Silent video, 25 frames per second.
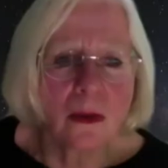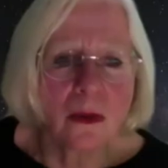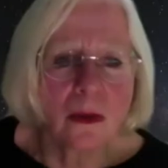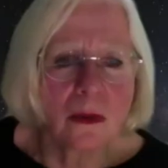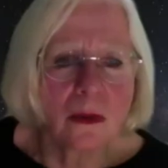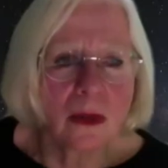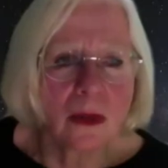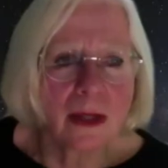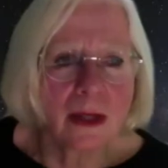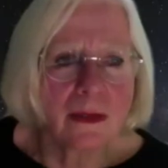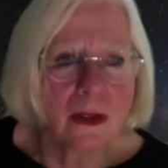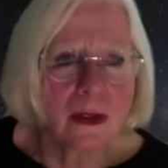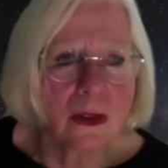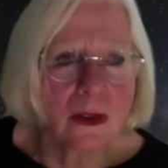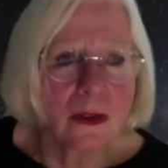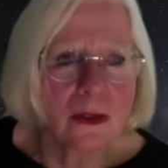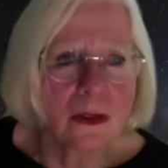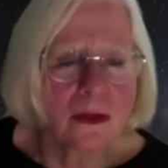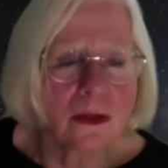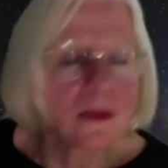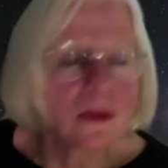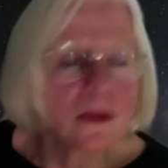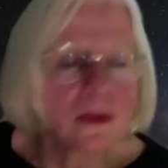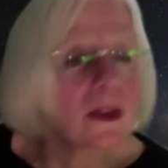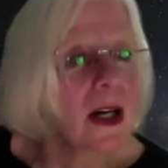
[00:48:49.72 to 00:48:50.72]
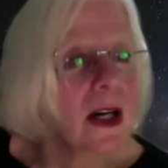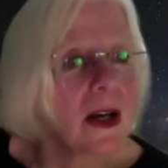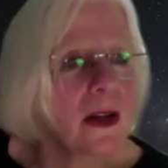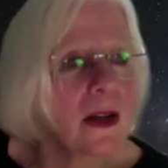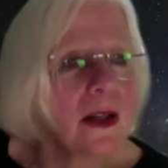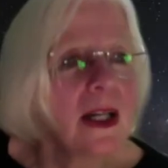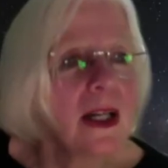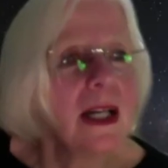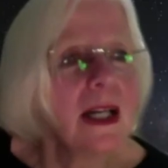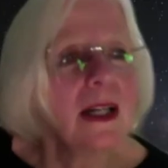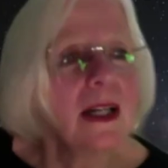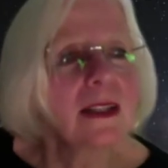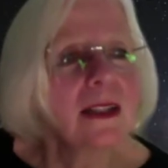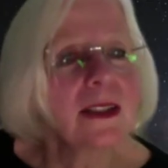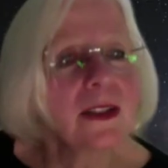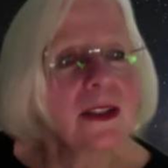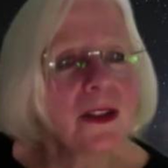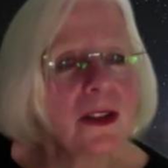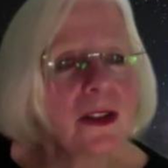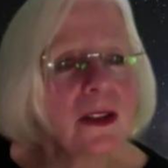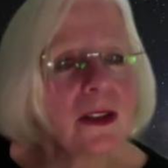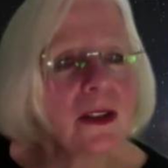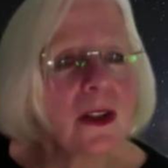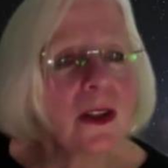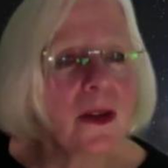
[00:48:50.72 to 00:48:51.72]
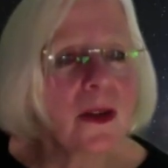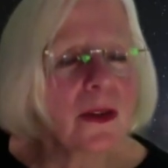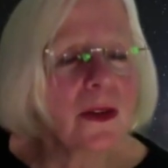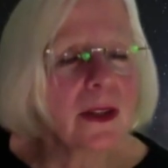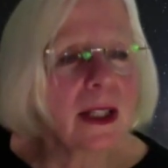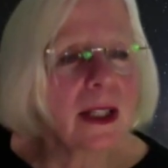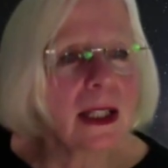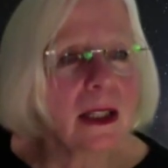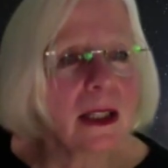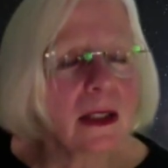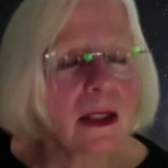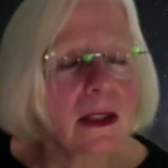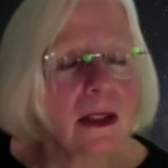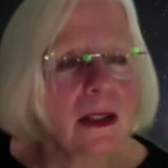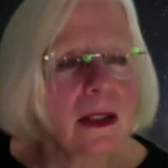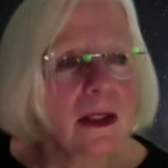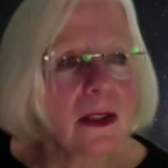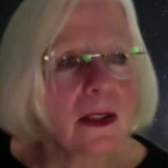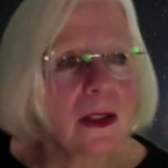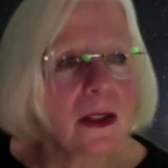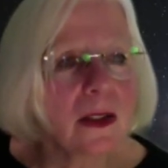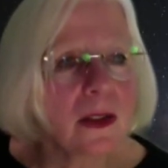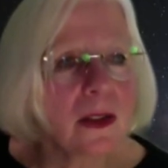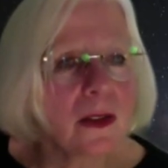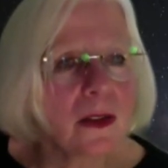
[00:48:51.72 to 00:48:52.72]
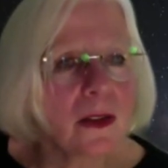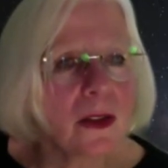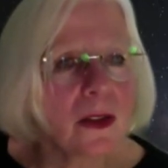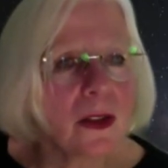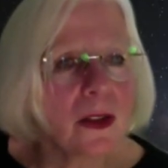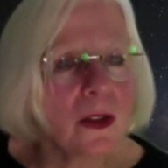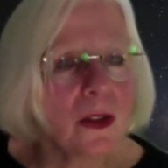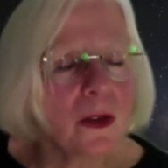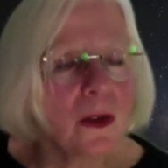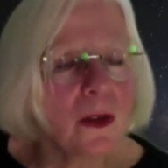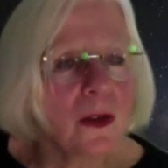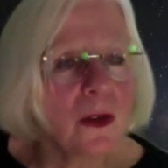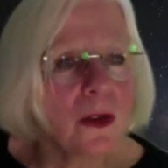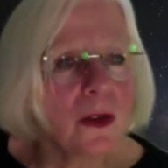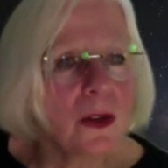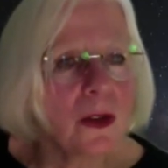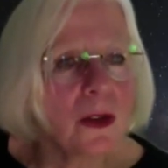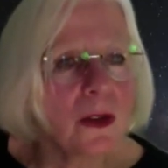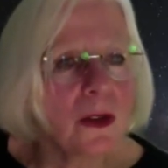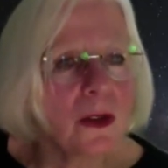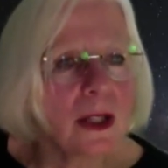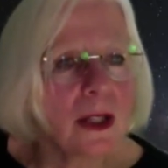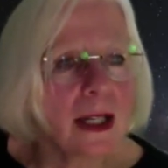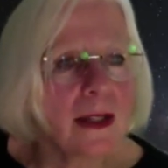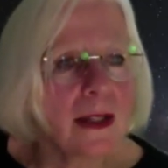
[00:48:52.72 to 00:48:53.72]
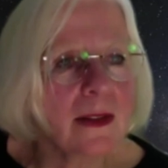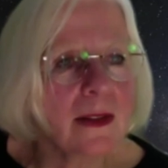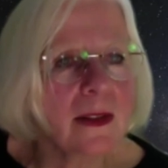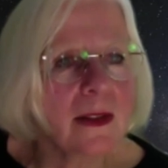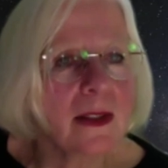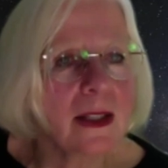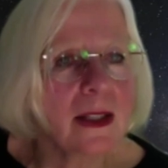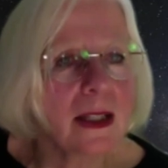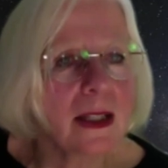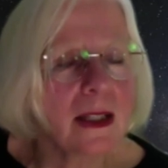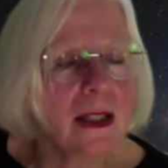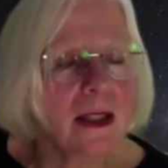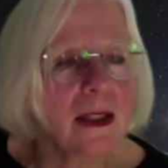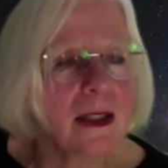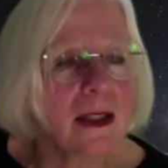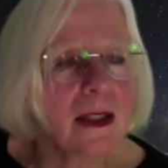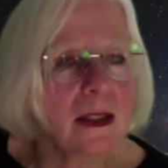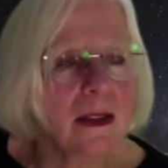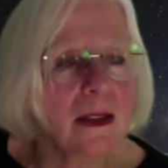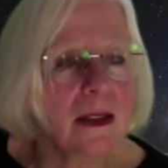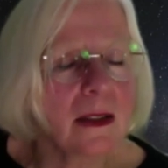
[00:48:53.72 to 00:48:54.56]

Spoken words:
I've lost Ro. Did you not think you liked the,